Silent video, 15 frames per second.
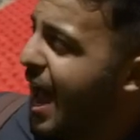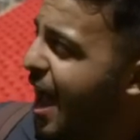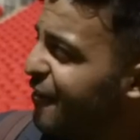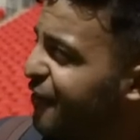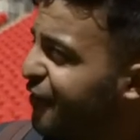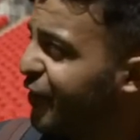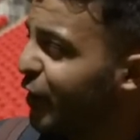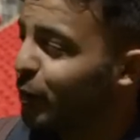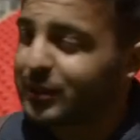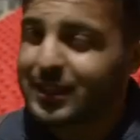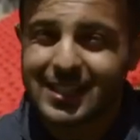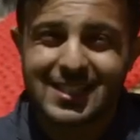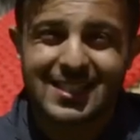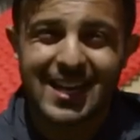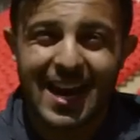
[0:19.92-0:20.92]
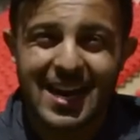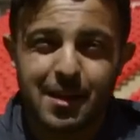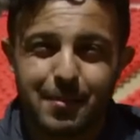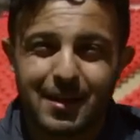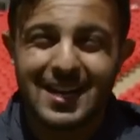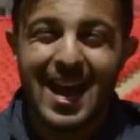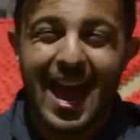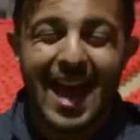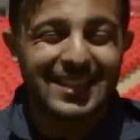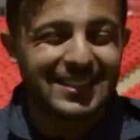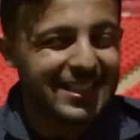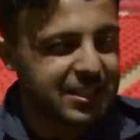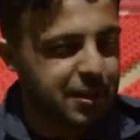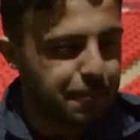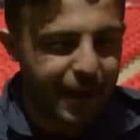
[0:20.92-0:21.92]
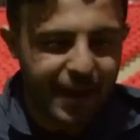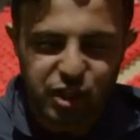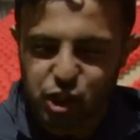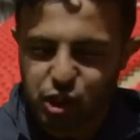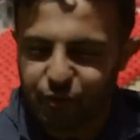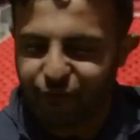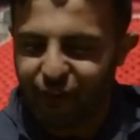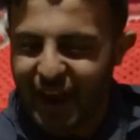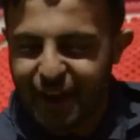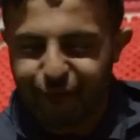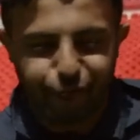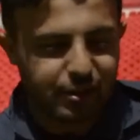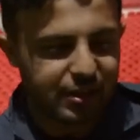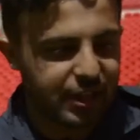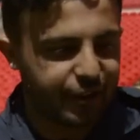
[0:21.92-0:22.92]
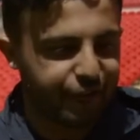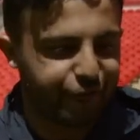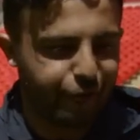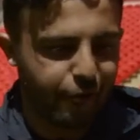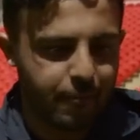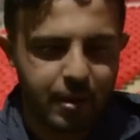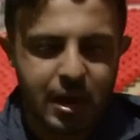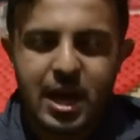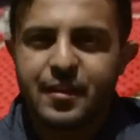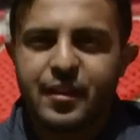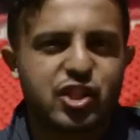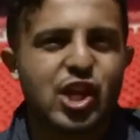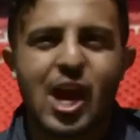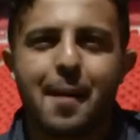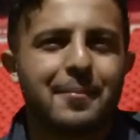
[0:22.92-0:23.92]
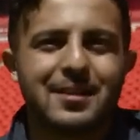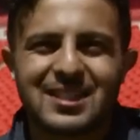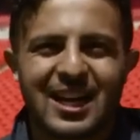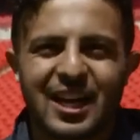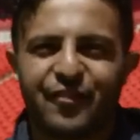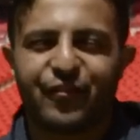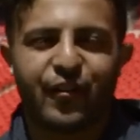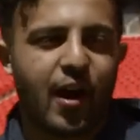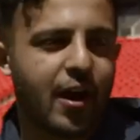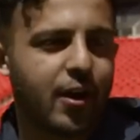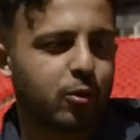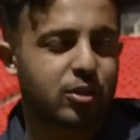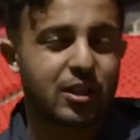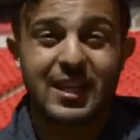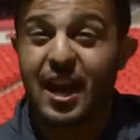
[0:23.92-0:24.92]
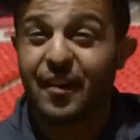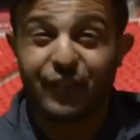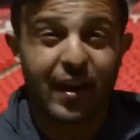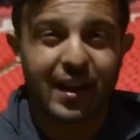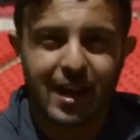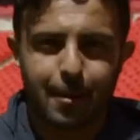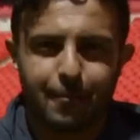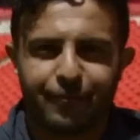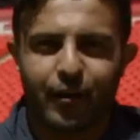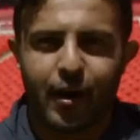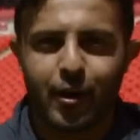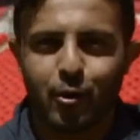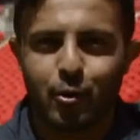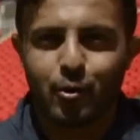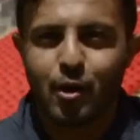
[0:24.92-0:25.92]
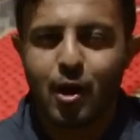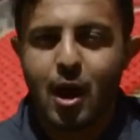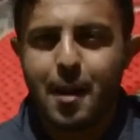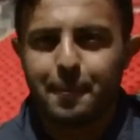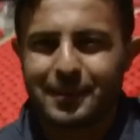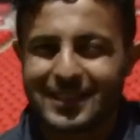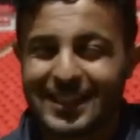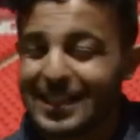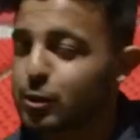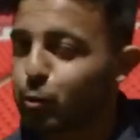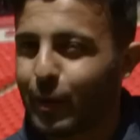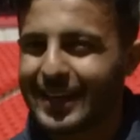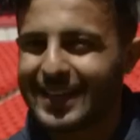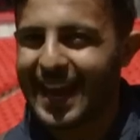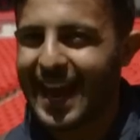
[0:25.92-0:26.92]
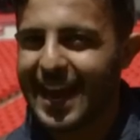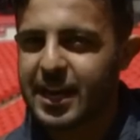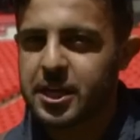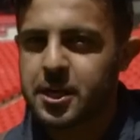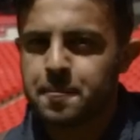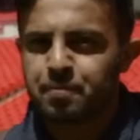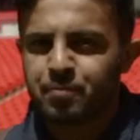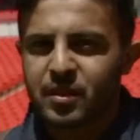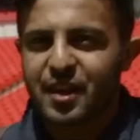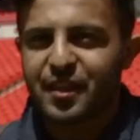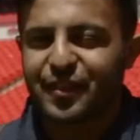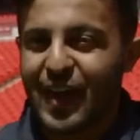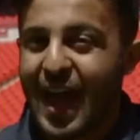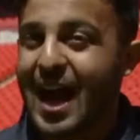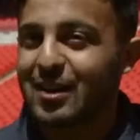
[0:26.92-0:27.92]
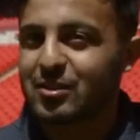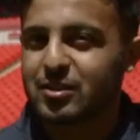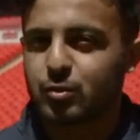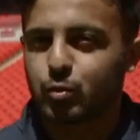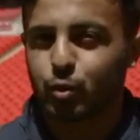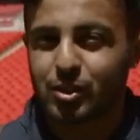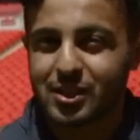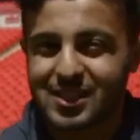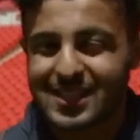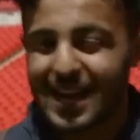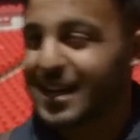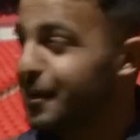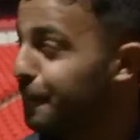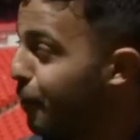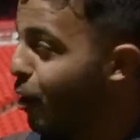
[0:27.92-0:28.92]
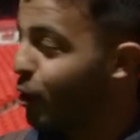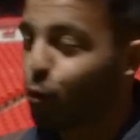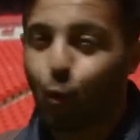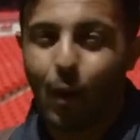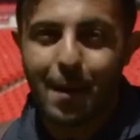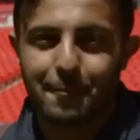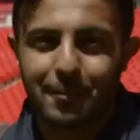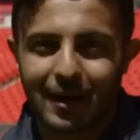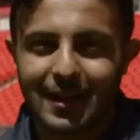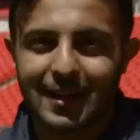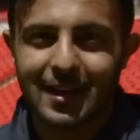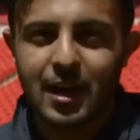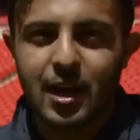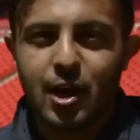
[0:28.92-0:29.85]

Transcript: have filled this stadium in anticipation of everything from the Champions League final to the FA Cup final. But this weekend, thousands will descend upon Wembley